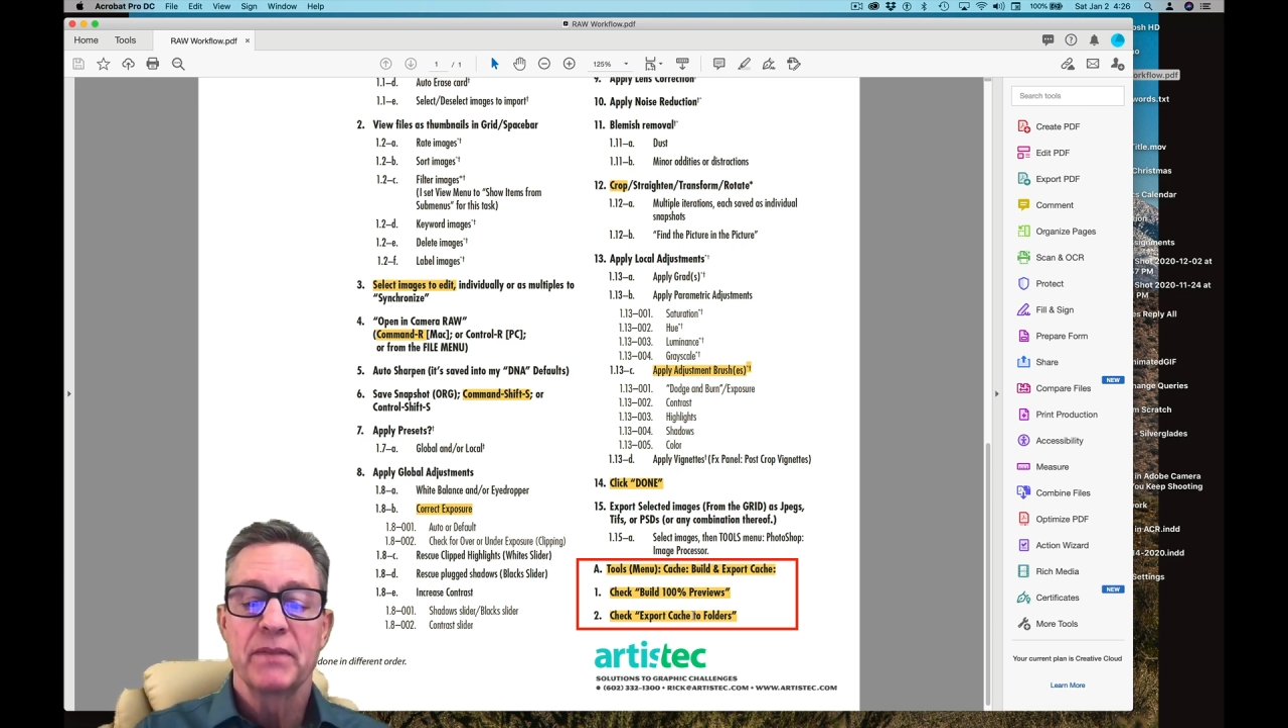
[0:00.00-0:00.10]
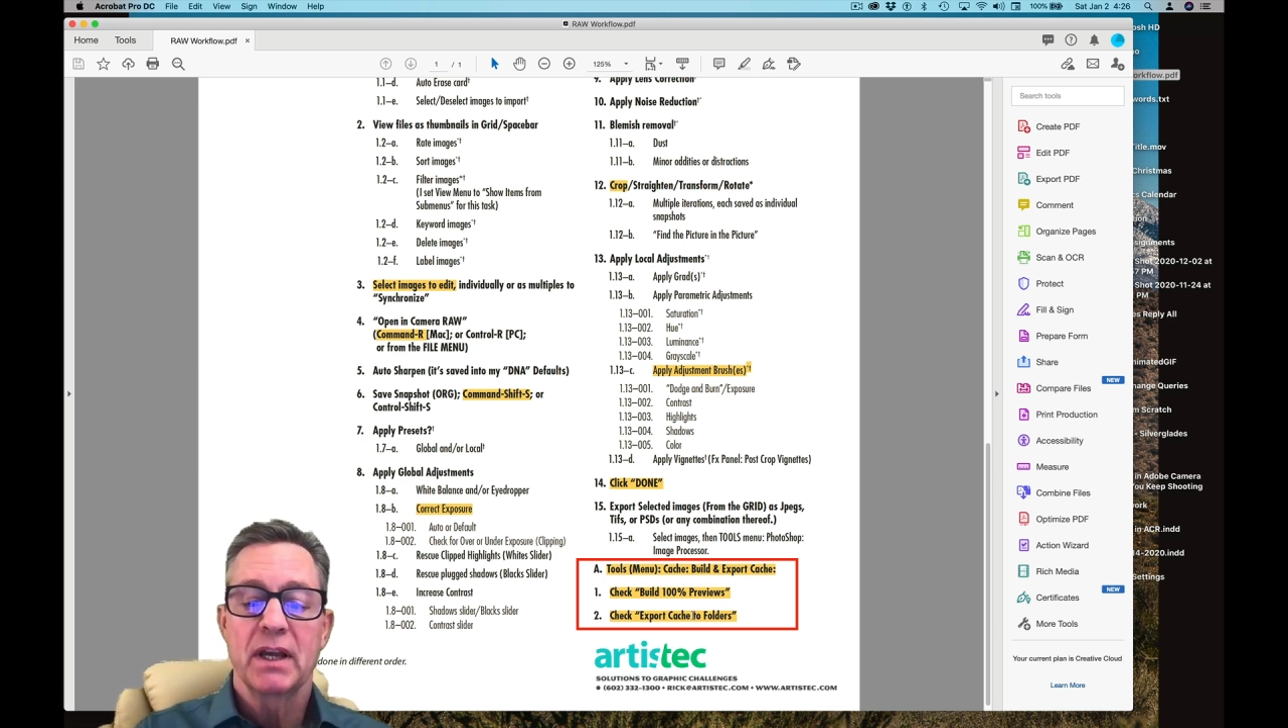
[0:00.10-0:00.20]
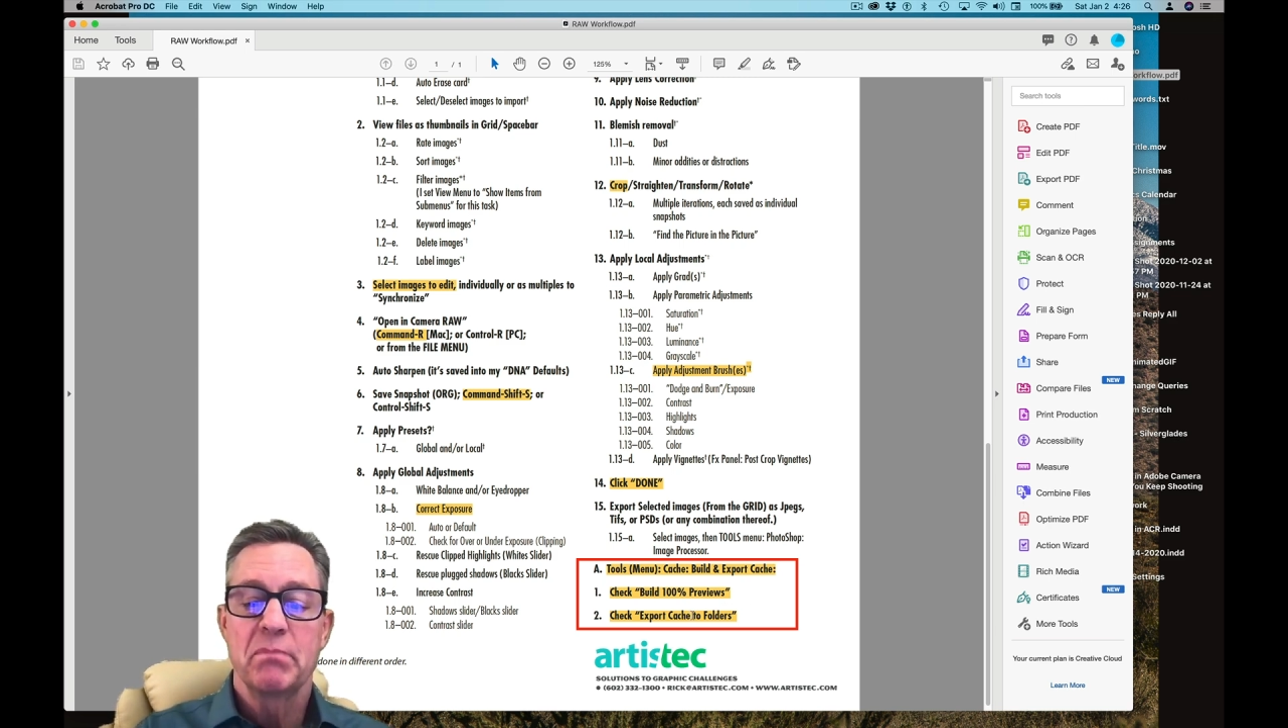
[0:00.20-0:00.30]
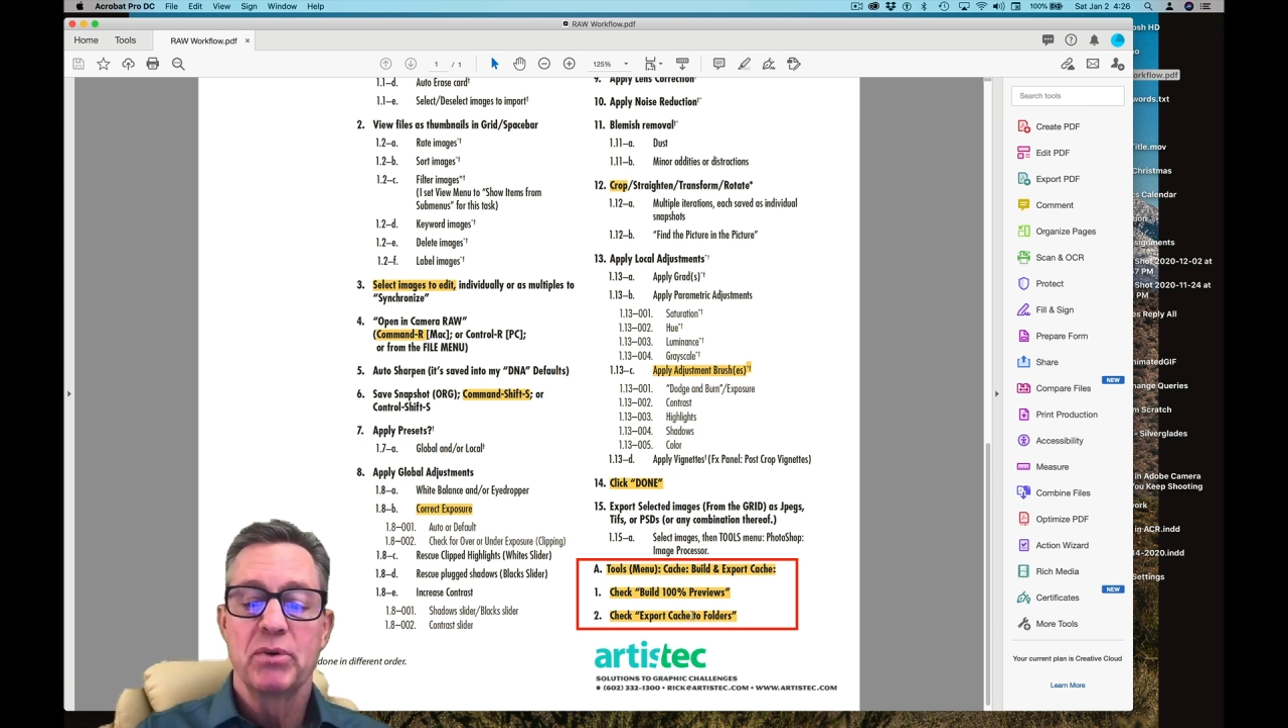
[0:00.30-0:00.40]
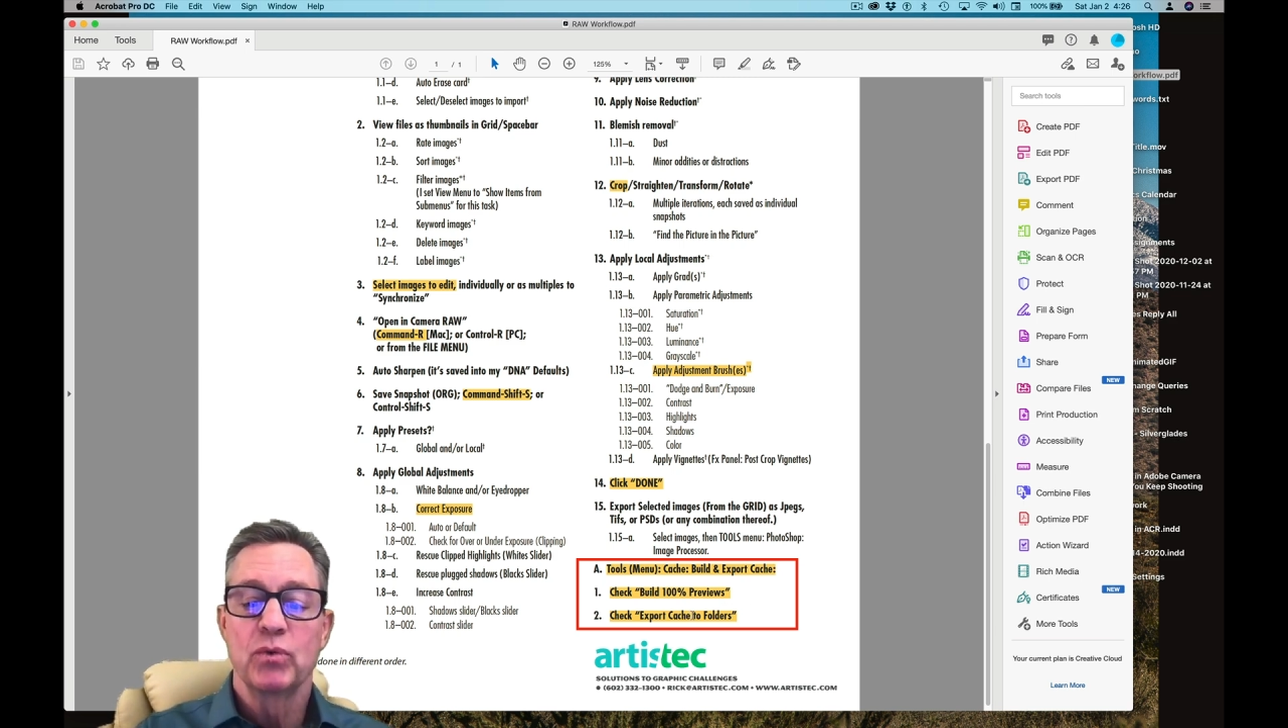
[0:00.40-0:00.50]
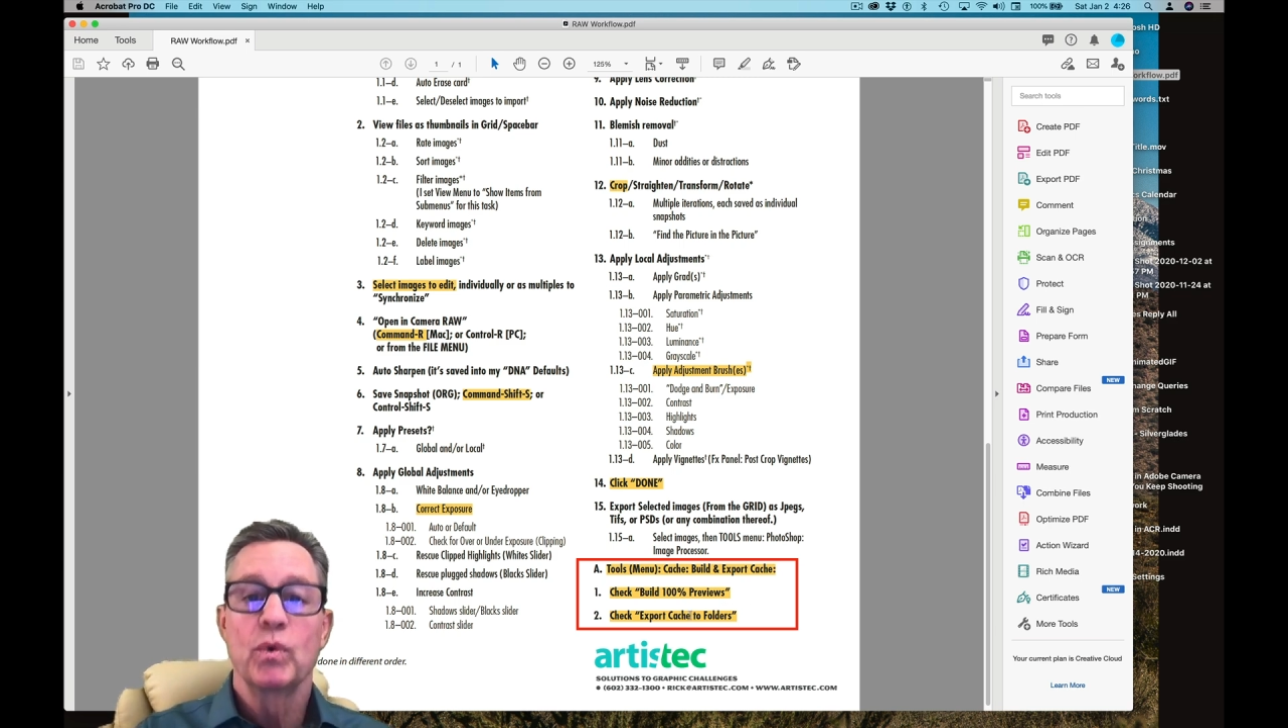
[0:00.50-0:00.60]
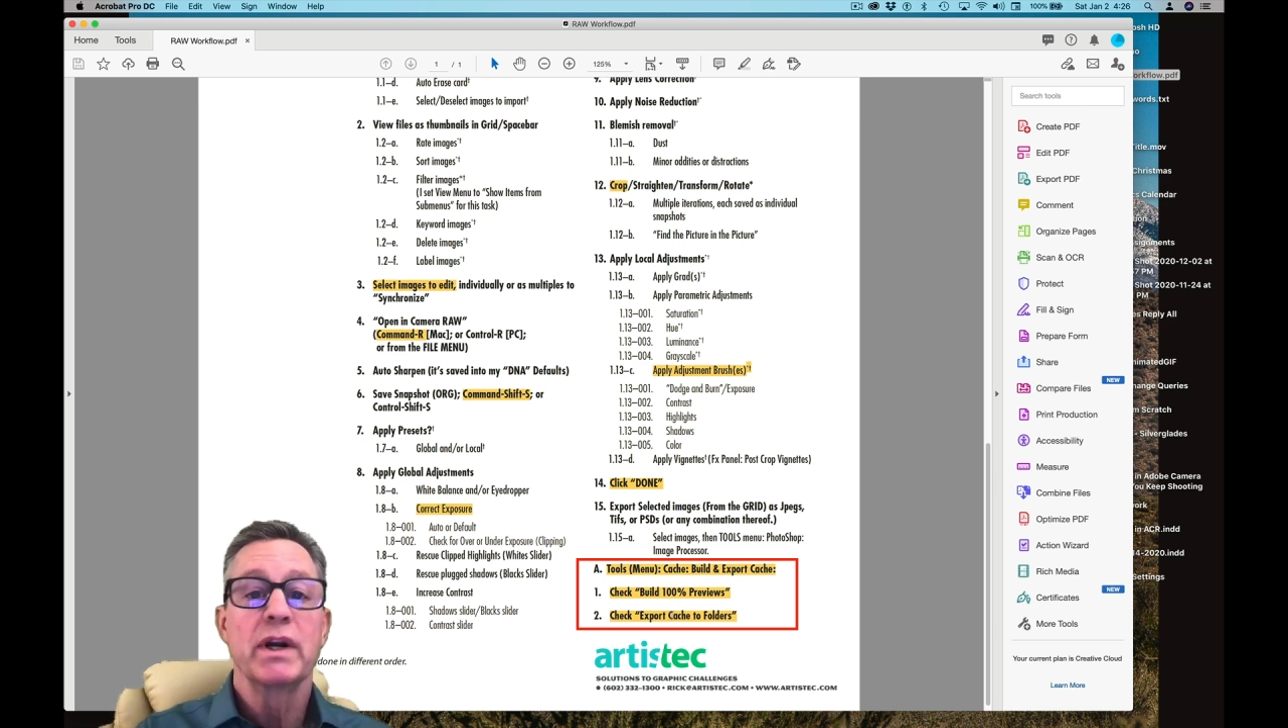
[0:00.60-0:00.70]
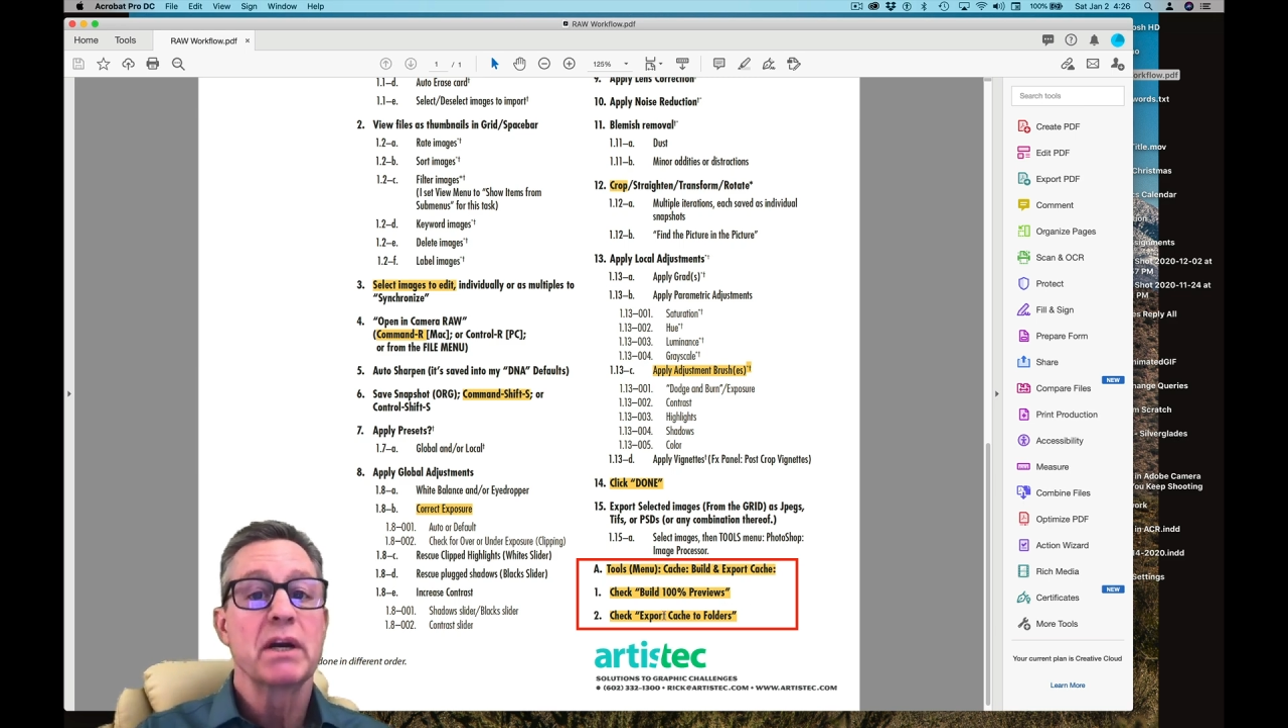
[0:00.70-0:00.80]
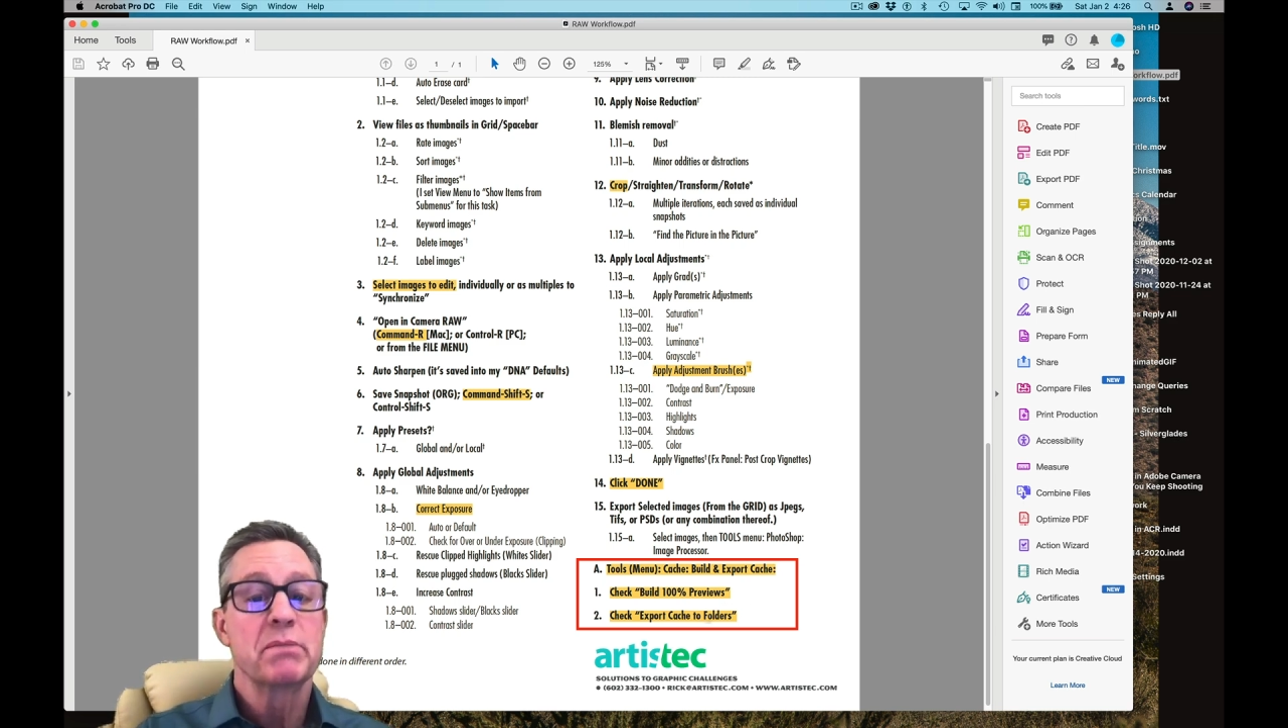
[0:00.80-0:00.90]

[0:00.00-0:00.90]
I build 100%